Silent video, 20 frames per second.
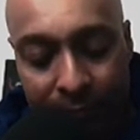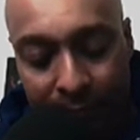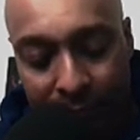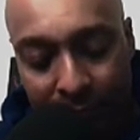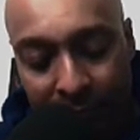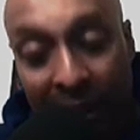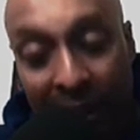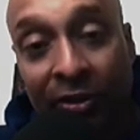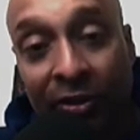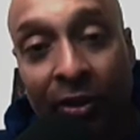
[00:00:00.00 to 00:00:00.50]

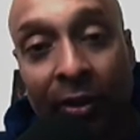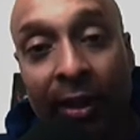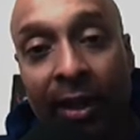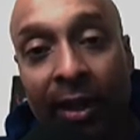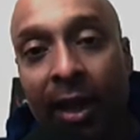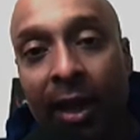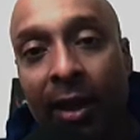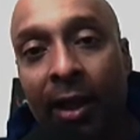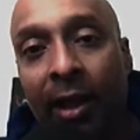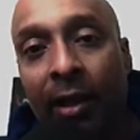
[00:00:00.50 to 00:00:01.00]
That's all I
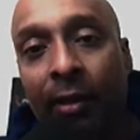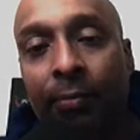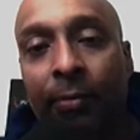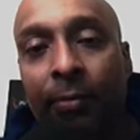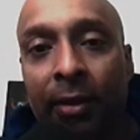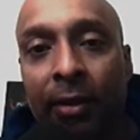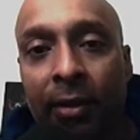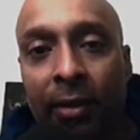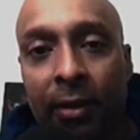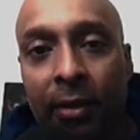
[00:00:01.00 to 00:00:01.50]
got, Hal.
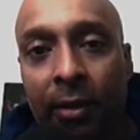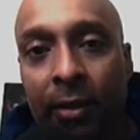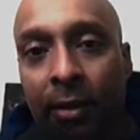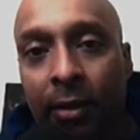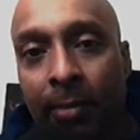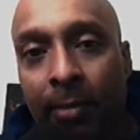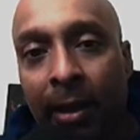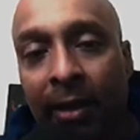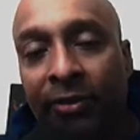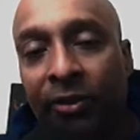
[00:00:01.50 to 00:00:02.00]

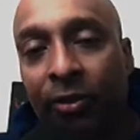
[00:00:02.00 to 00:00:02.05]
Back to you,